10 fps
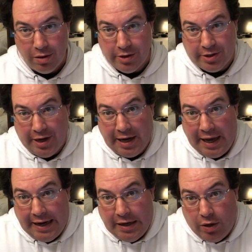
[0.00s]
Listen, I
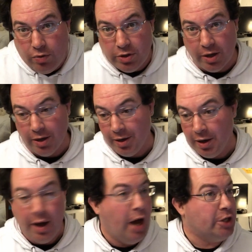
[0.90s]
get it. It was
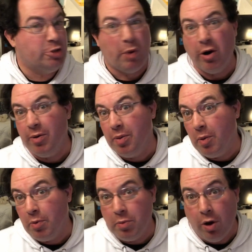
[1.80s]
a spur of
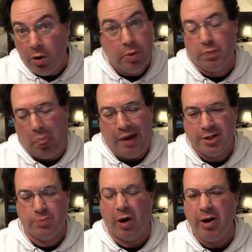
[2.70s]

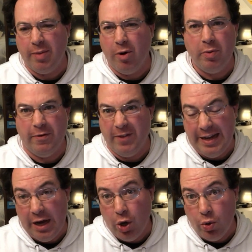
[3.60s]
the moment
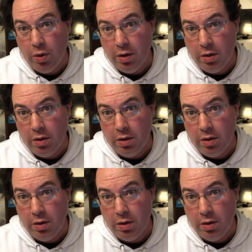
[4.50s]
video,